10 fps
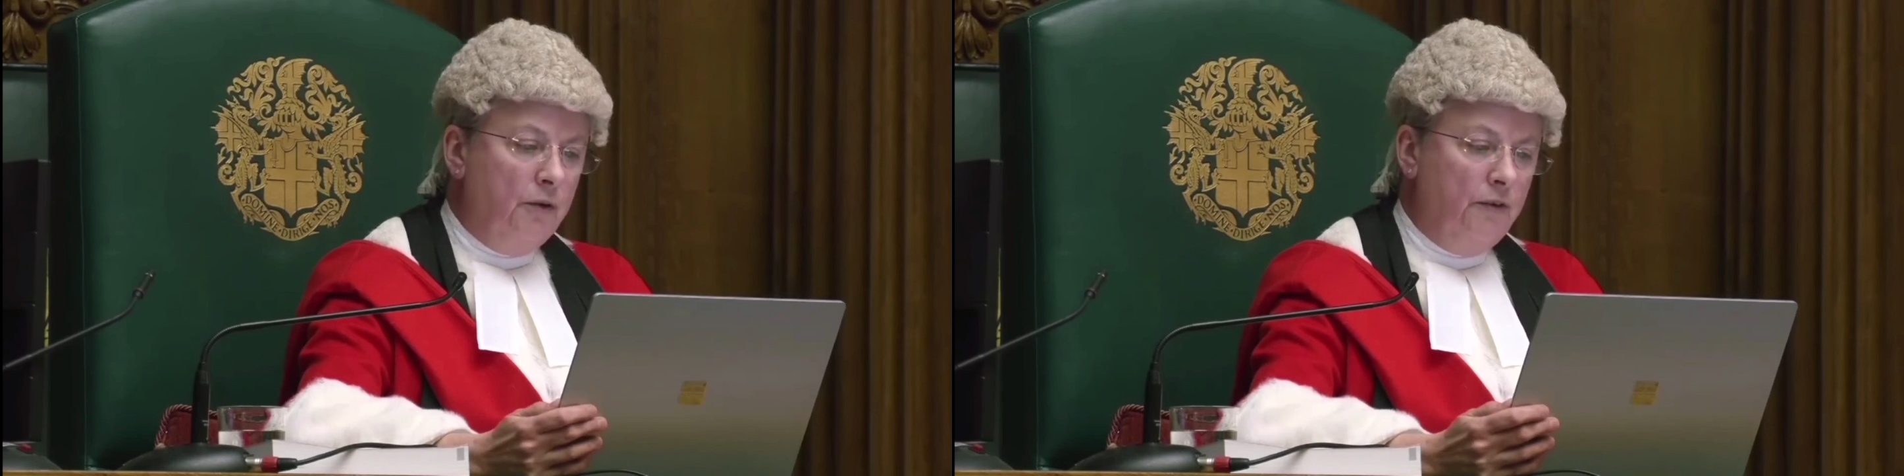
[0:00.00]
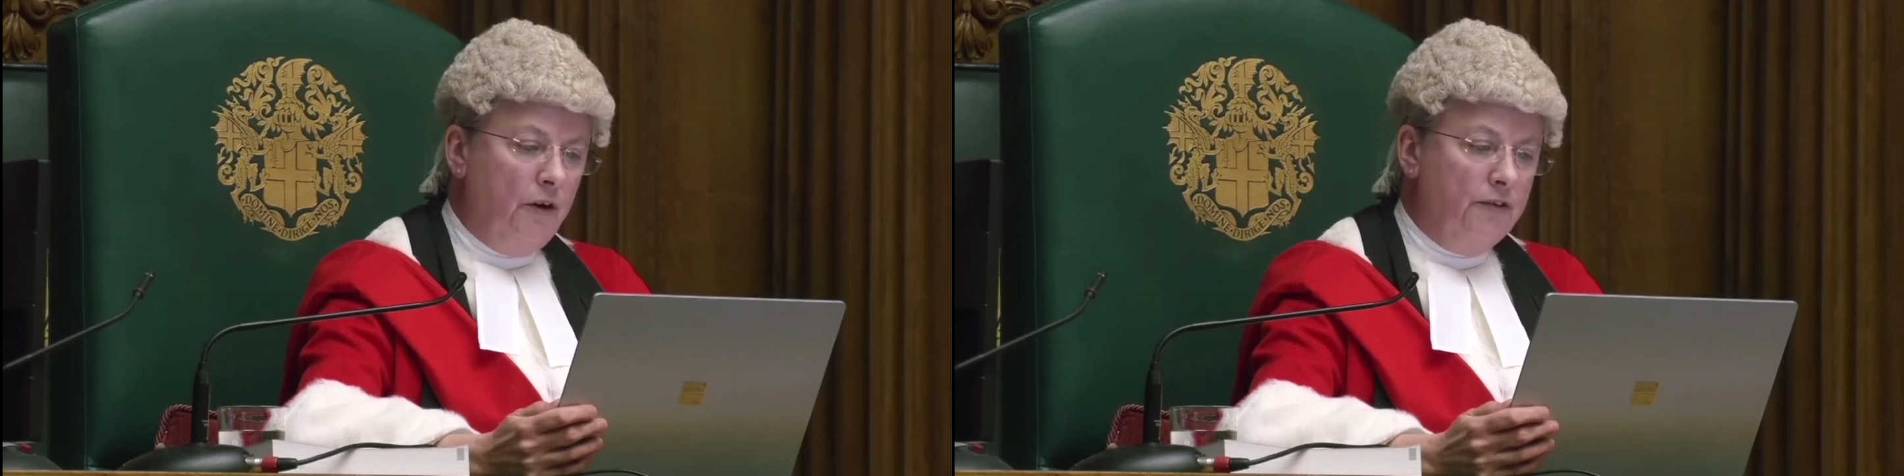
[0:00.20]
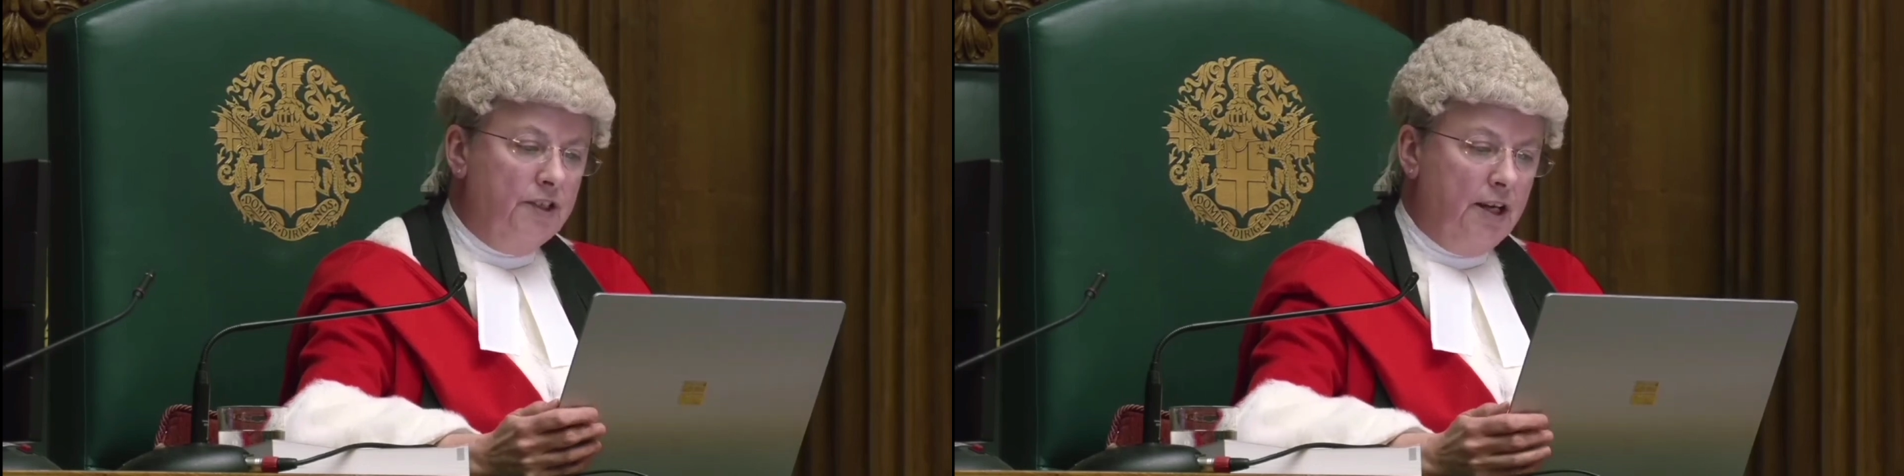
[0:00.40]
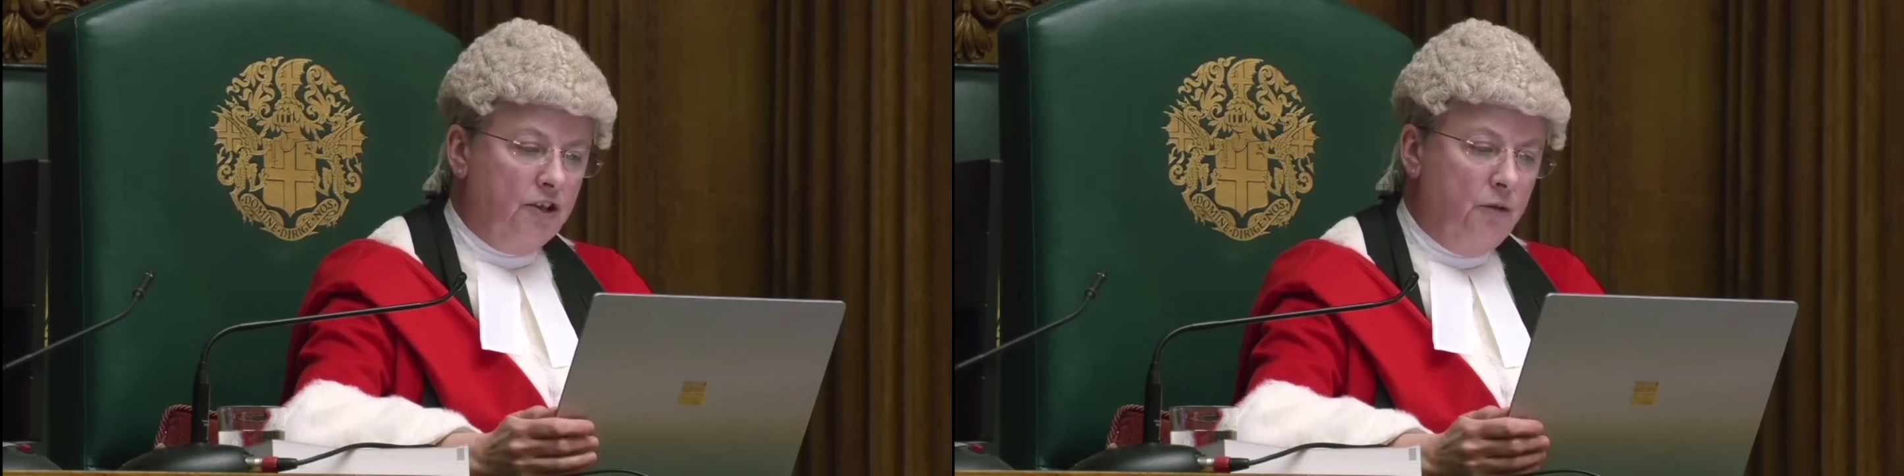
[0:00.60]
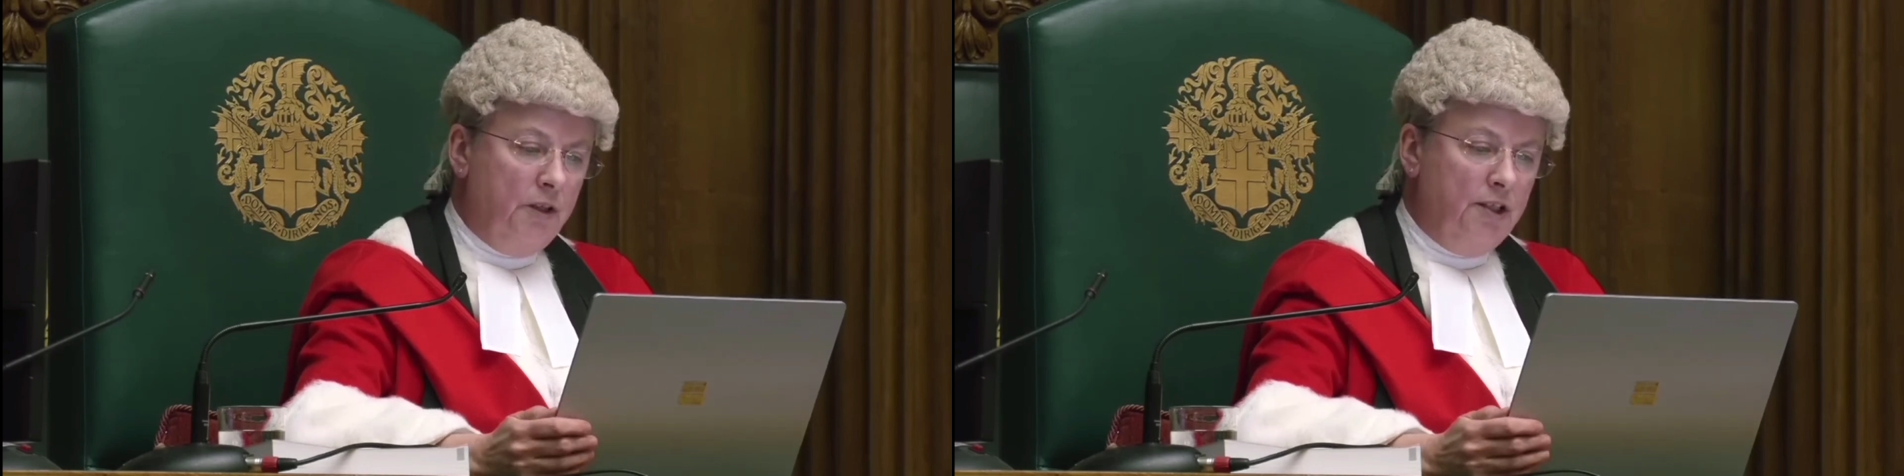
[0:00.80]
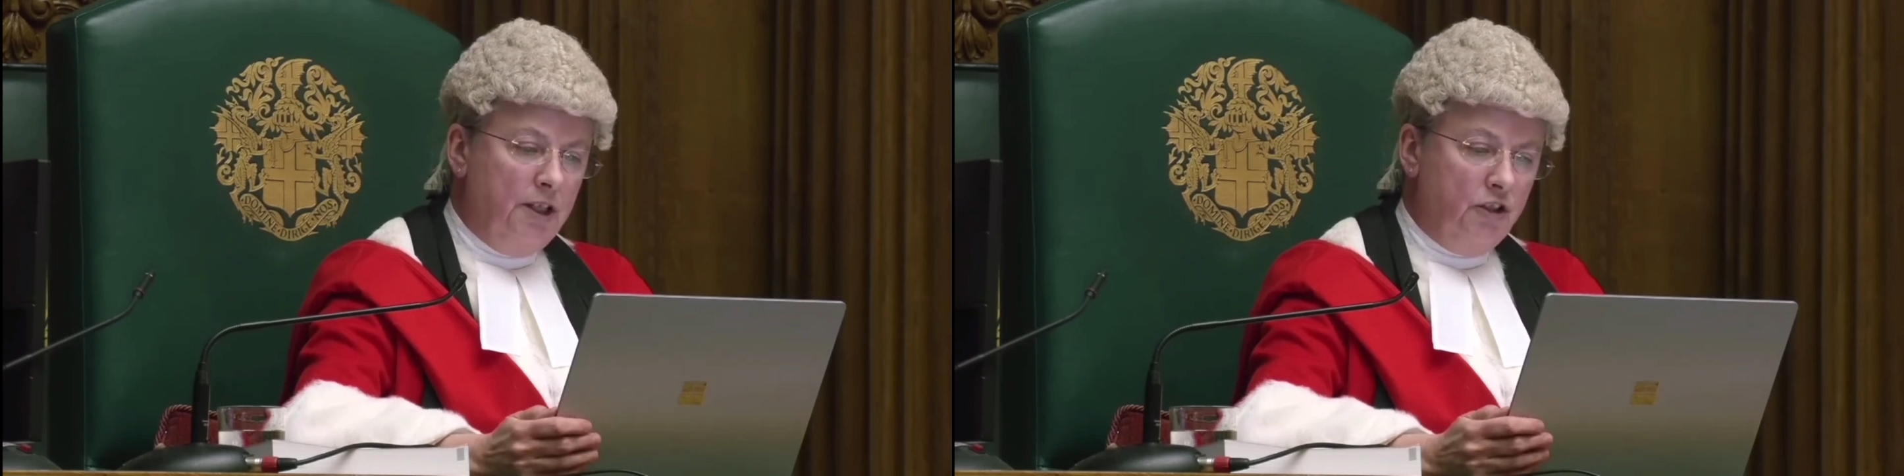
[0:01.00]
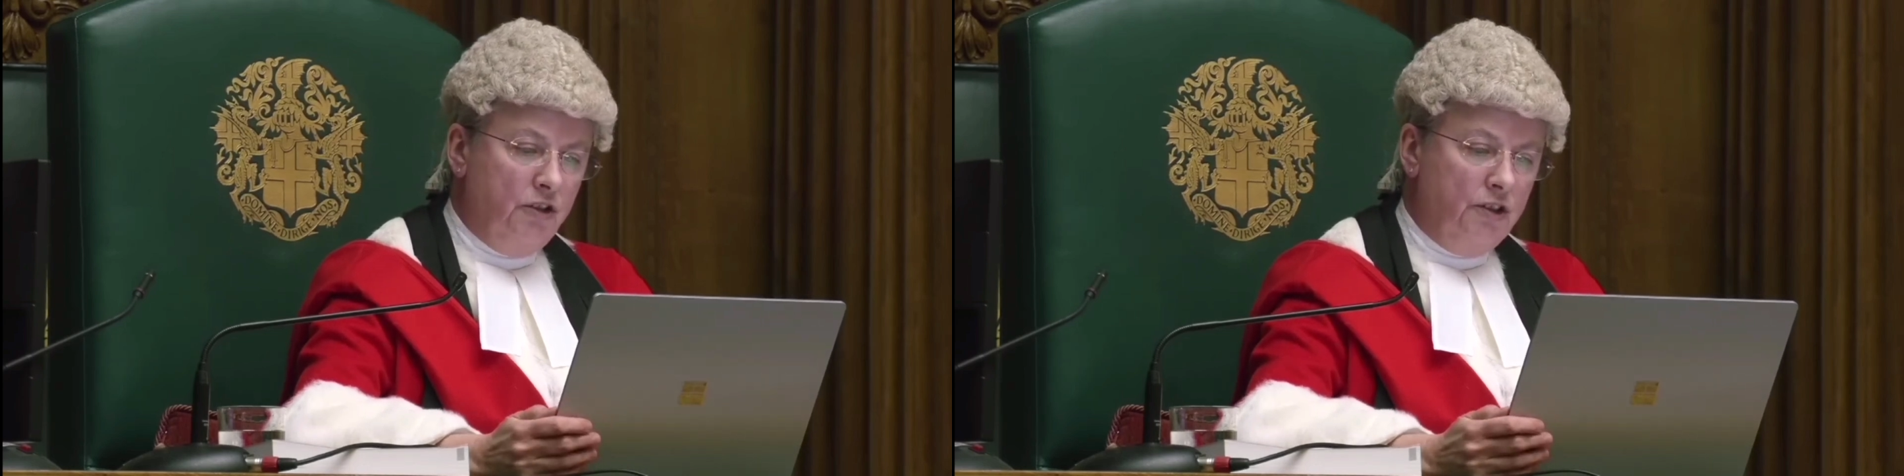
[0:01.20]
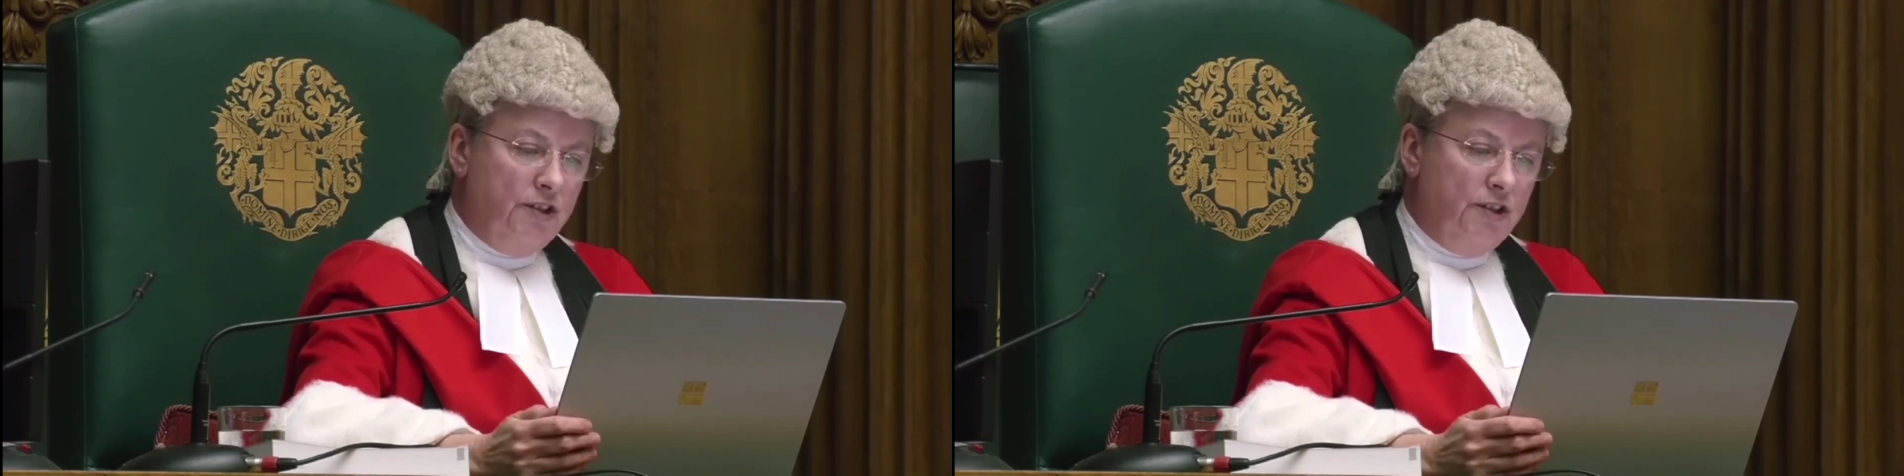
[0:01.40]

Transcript: involved sexual in addition to